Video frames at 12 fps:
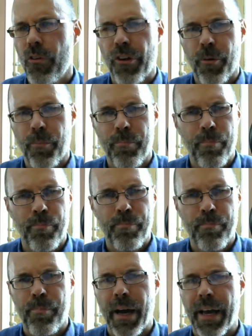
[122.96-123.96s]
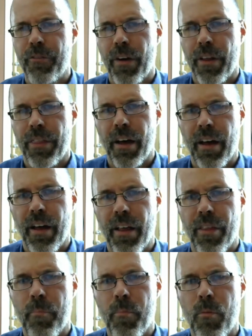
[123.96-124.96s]
are by and far
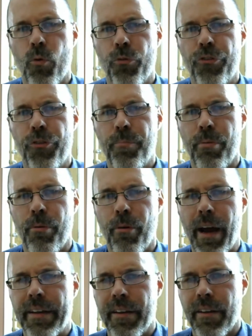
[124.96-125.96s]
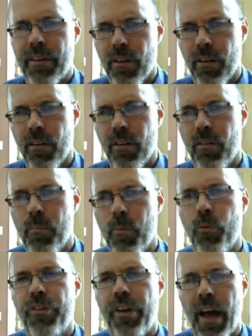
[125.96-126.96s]
the most practical,
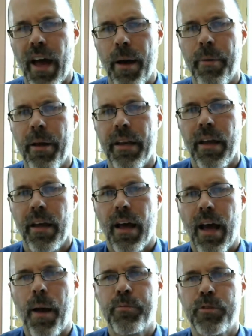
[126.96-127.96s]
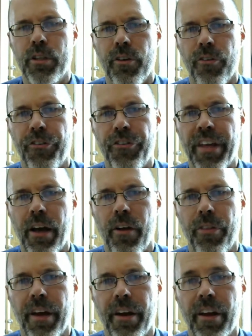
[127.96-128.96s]
most common option you'll see
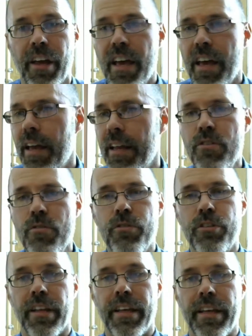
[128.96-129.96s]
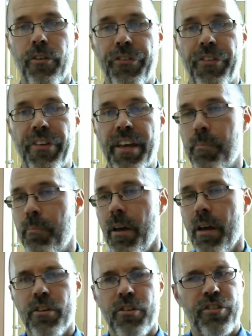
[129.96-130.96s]
out there. And usually you'll see them
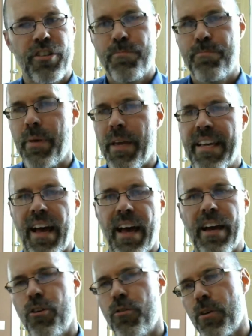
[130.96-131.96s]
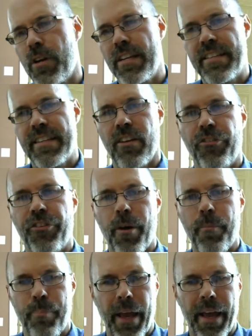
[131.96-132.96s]
just these big concrete
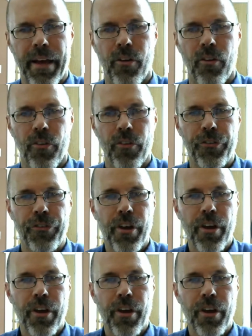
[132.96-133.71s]
tilt-up panels.